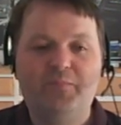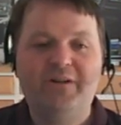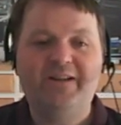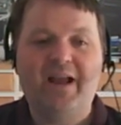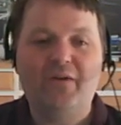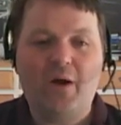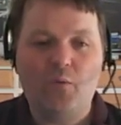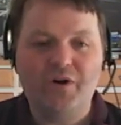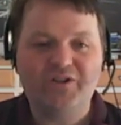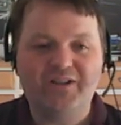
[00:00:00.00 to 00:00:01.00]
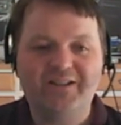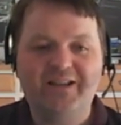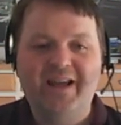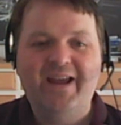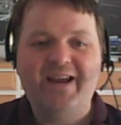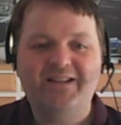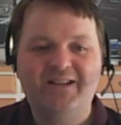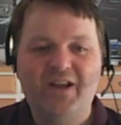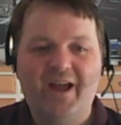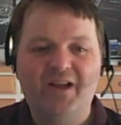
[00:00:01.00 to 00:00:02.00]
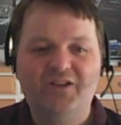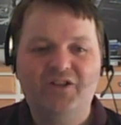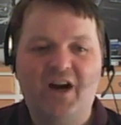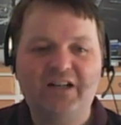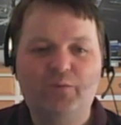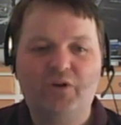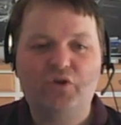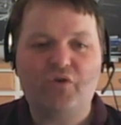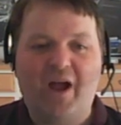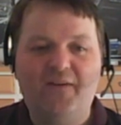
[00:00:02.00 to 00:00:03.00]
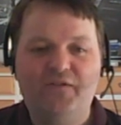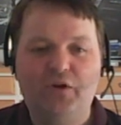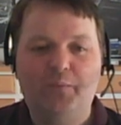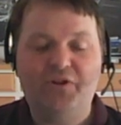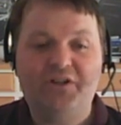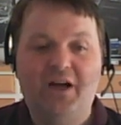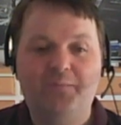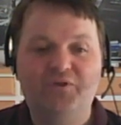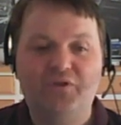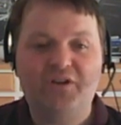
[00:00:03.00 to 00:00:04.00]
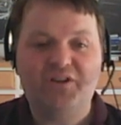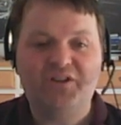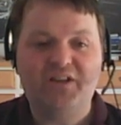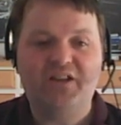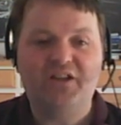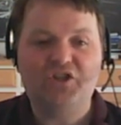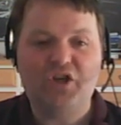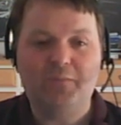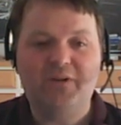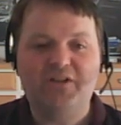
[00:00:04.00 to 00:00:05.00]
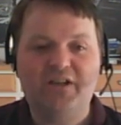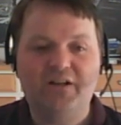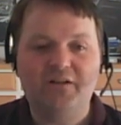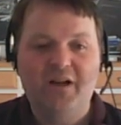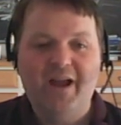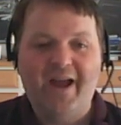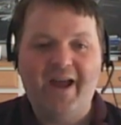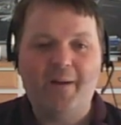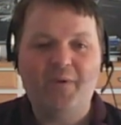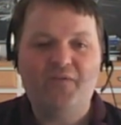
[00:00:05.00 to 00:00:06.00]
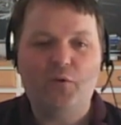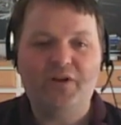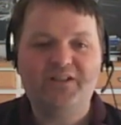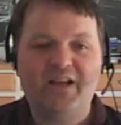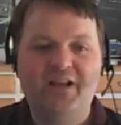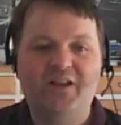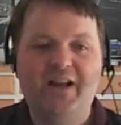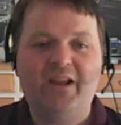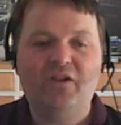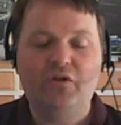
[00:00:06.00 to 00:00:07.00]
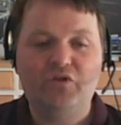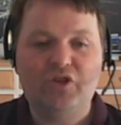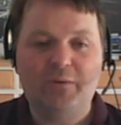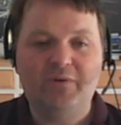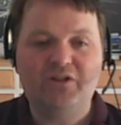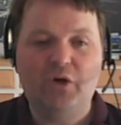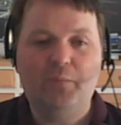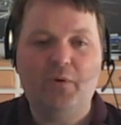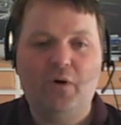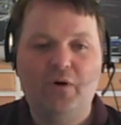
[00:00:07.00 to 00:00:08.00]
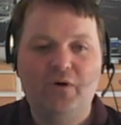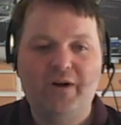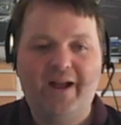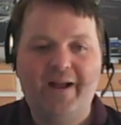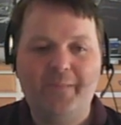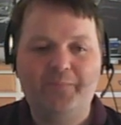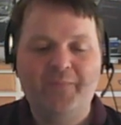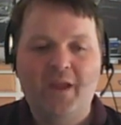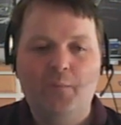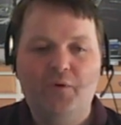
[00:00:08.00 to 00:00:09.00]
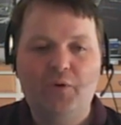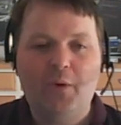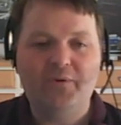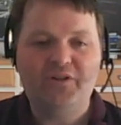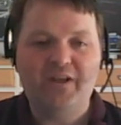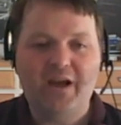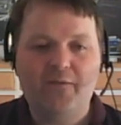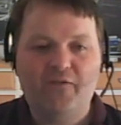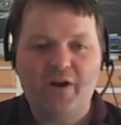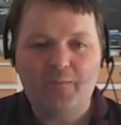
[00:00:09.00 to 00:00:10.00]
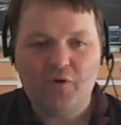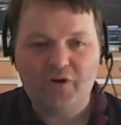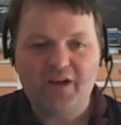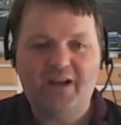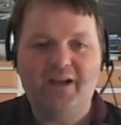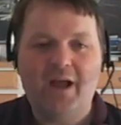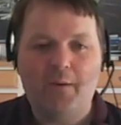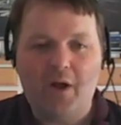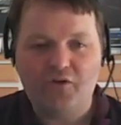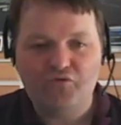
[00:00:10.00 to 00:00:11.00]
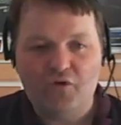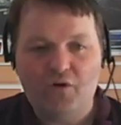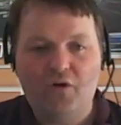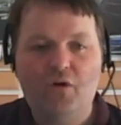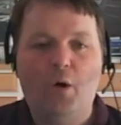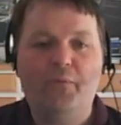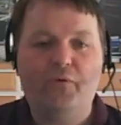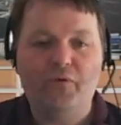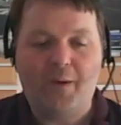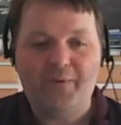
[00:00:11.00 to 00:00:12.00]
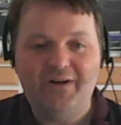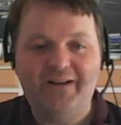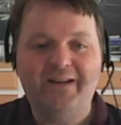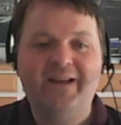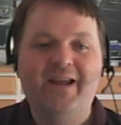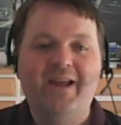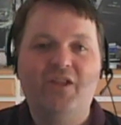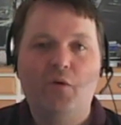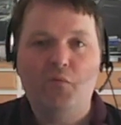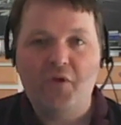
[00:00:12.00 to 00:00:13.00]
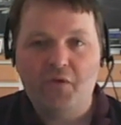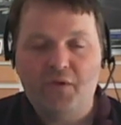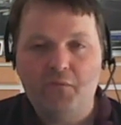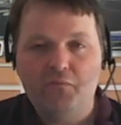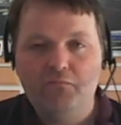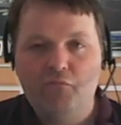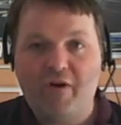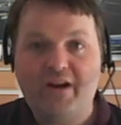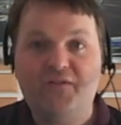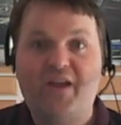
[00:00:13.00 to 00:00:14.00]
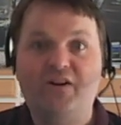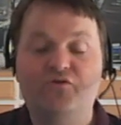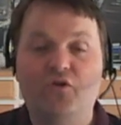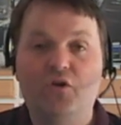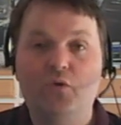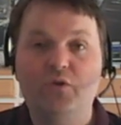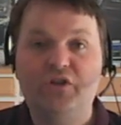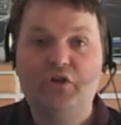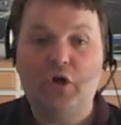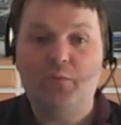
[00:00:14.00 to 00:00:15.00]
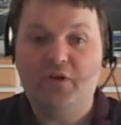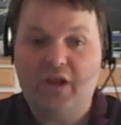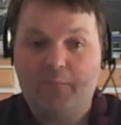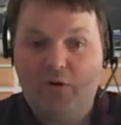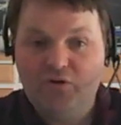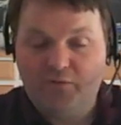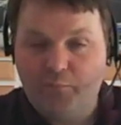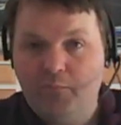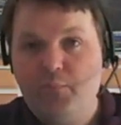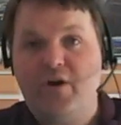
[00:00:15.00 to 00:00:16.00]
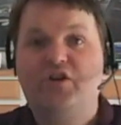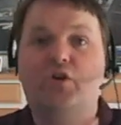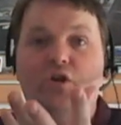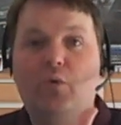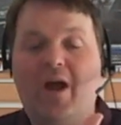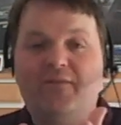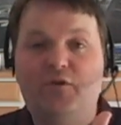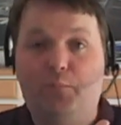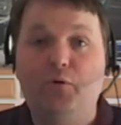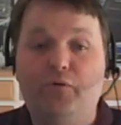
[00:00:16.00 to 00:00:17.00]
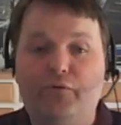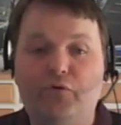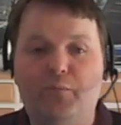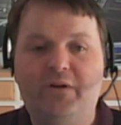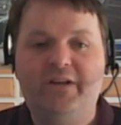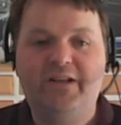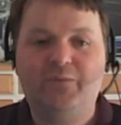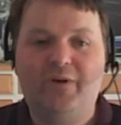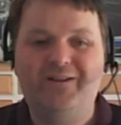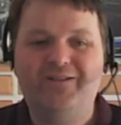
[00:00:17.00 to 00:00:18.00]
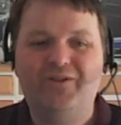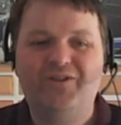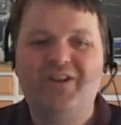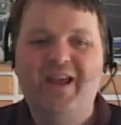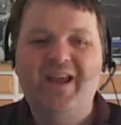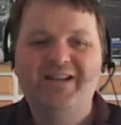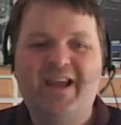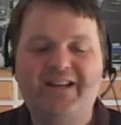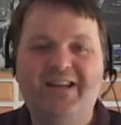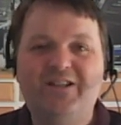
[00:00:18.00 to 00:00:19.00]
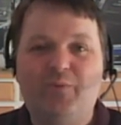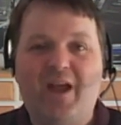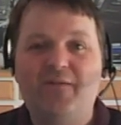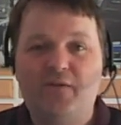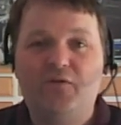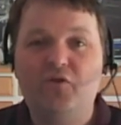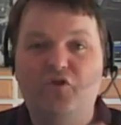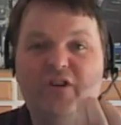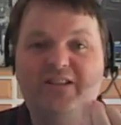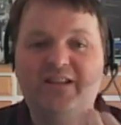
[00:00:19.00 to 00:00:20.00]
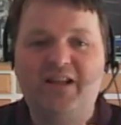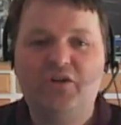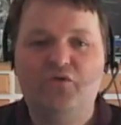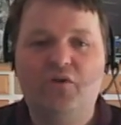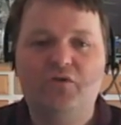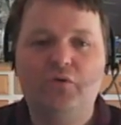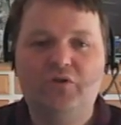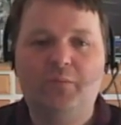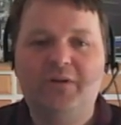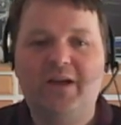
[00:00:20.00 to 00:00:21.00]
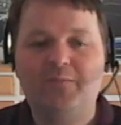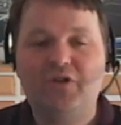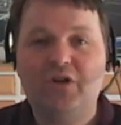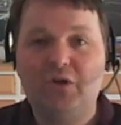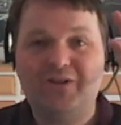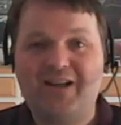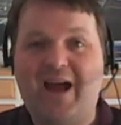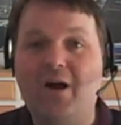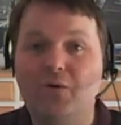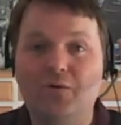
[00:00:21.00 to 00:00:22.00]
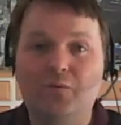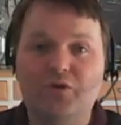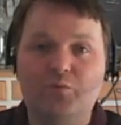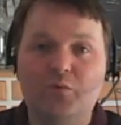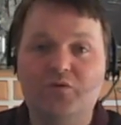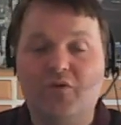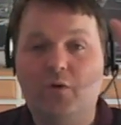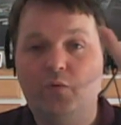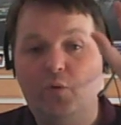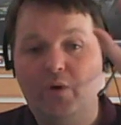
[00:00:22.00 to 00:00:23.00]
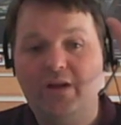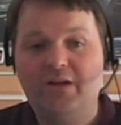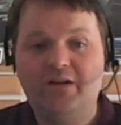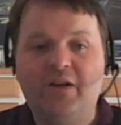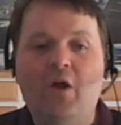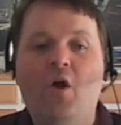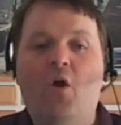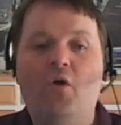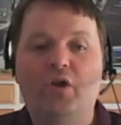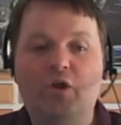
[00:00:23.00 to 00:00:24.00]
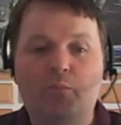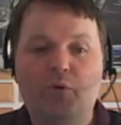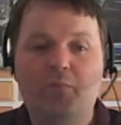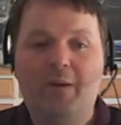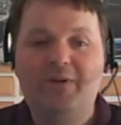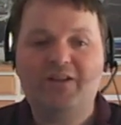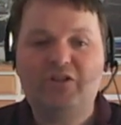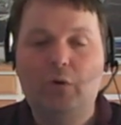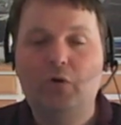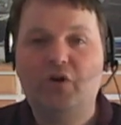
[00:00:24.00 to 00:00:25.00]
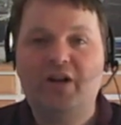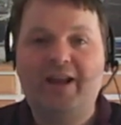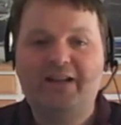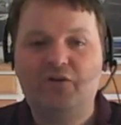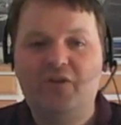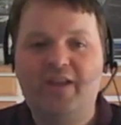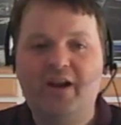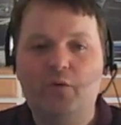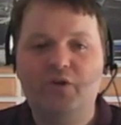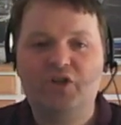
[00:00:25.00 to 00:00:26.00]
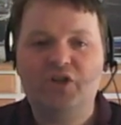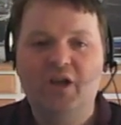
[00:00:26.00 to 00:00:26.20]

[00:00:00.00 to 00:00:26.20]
building. How that works is it starts with a draft up at the top, so you can see these chimneys here. If you extend the length of those chimneys up or put them up into the airframe, you're going to get a draw up through that building. The rate of that draw will determine the amount of pressure you have to pull through the building as well. So there's techniques we have of increasing that draw too. Sometimes you can use a cowl which moves around with the wind, or you can put maybe a solar connector in there